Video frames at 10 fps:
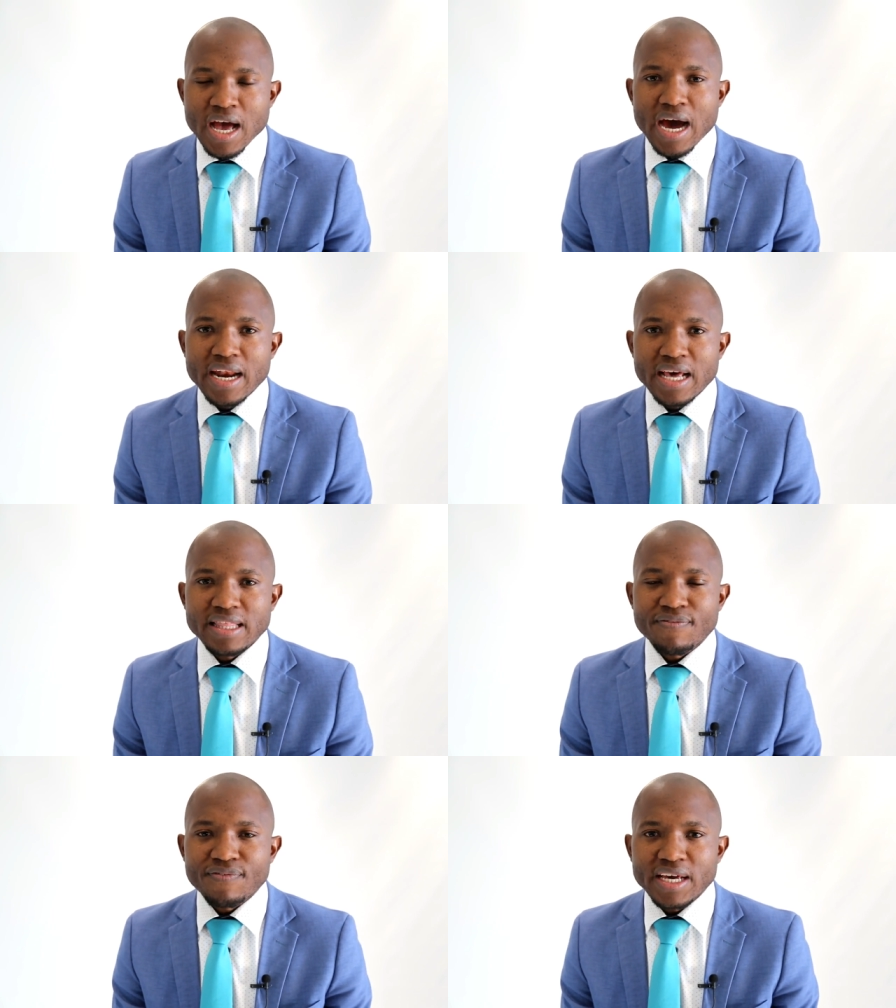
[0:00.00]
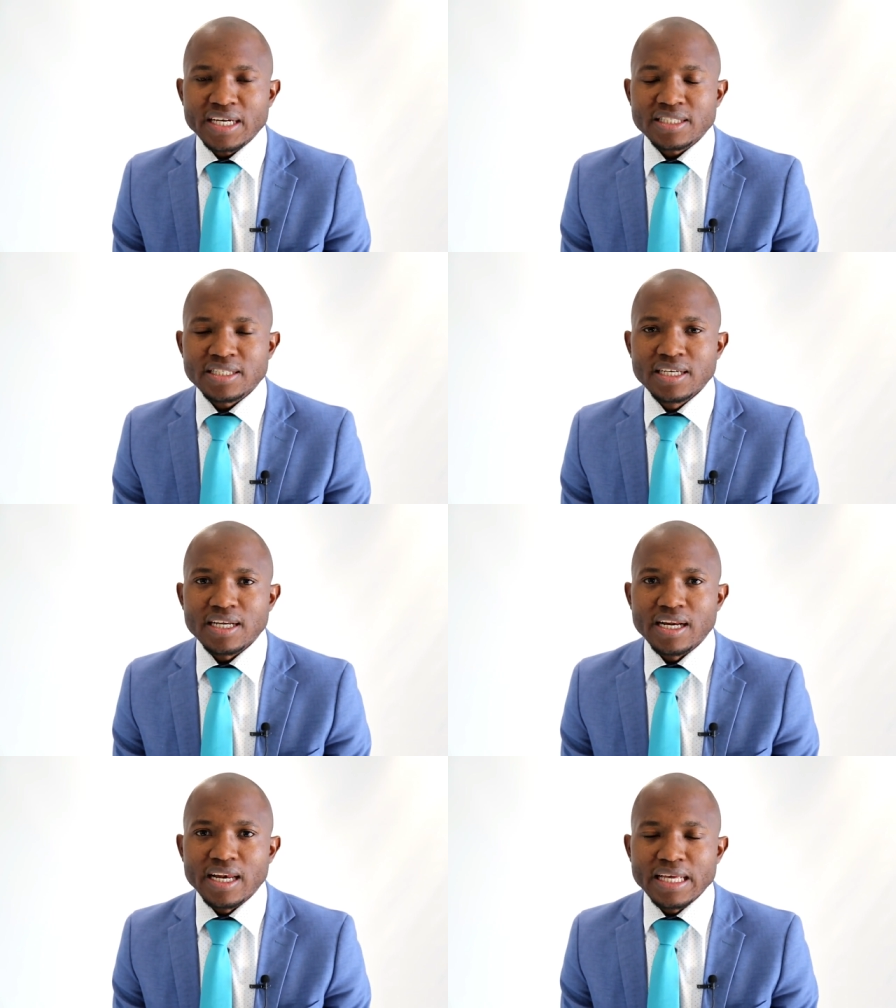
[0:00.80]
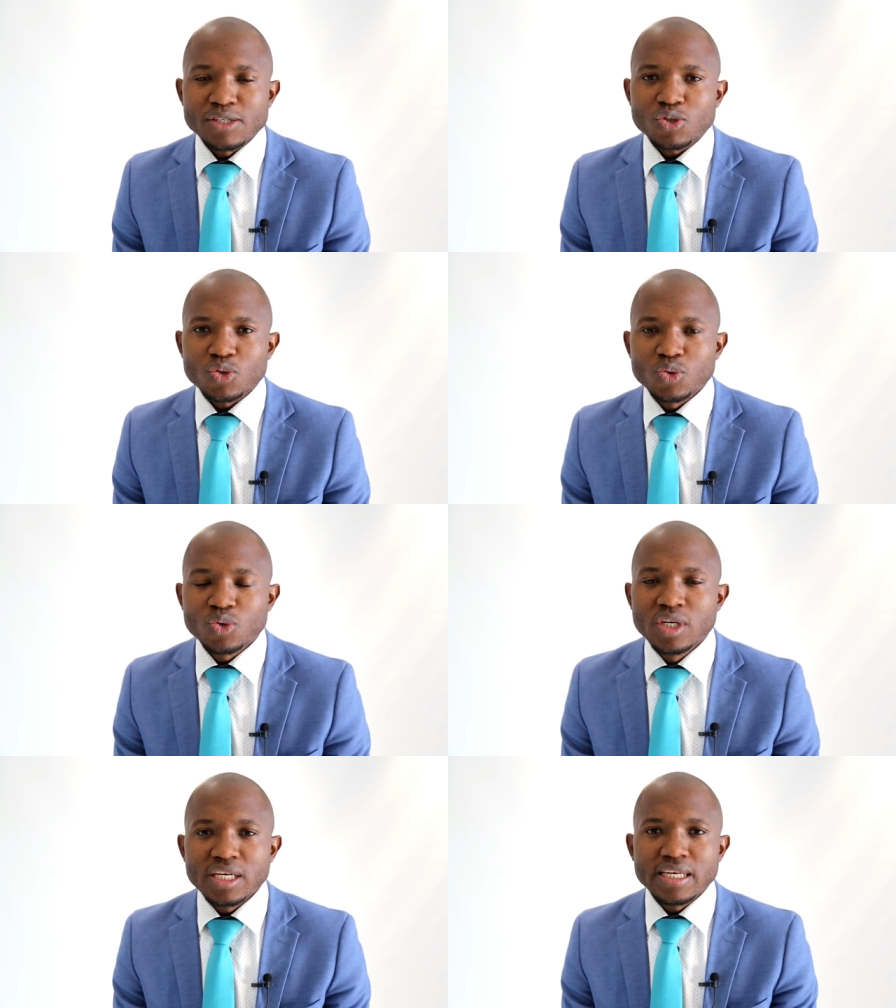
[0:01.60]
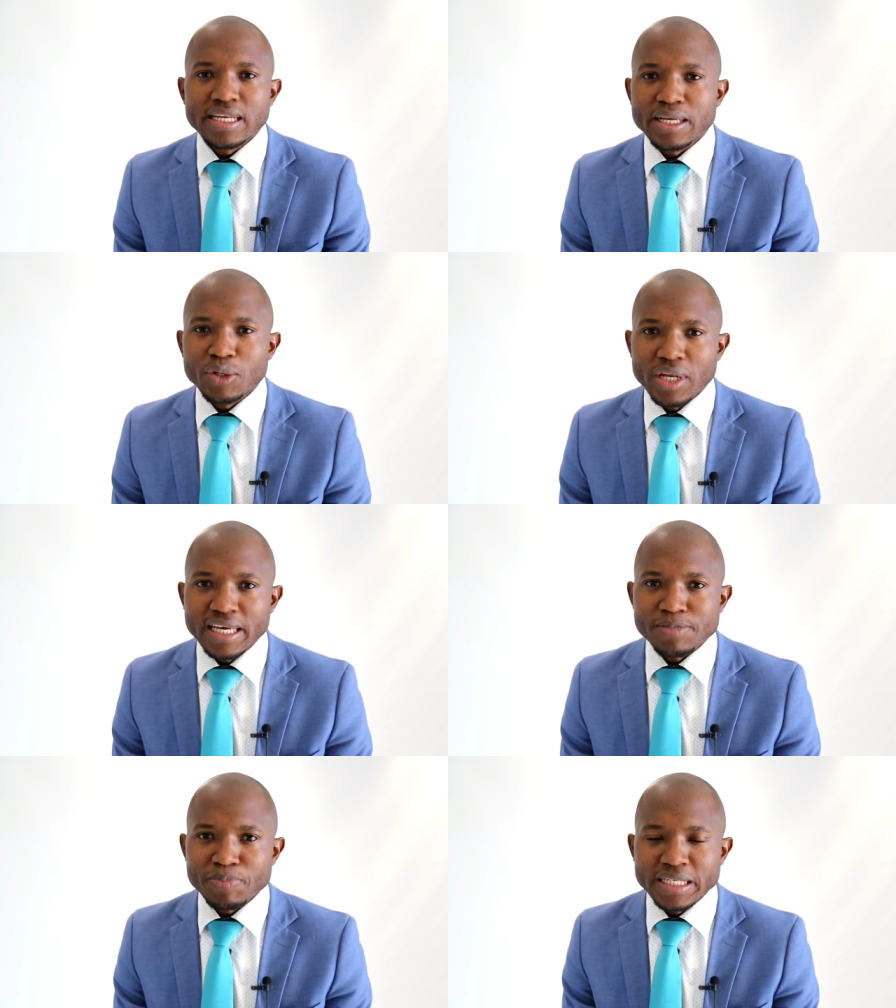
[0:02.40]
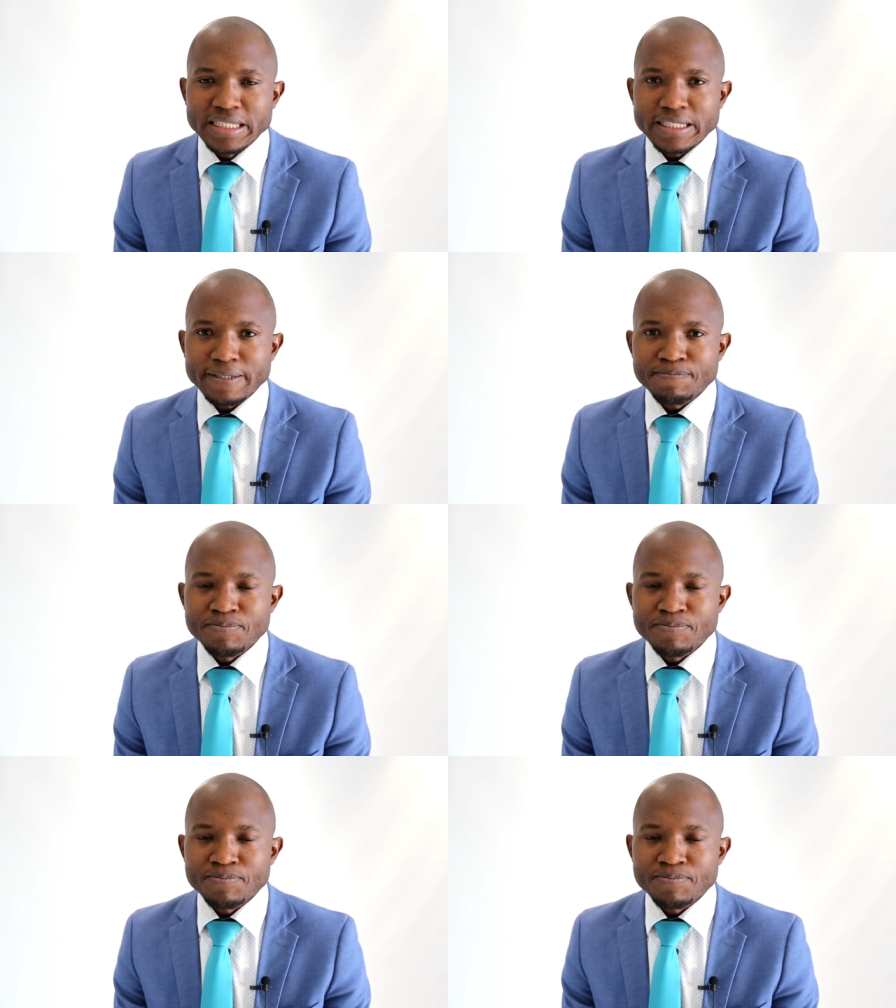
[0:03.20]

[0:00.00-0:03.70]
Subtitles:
Another fact relates to irregular expenditure.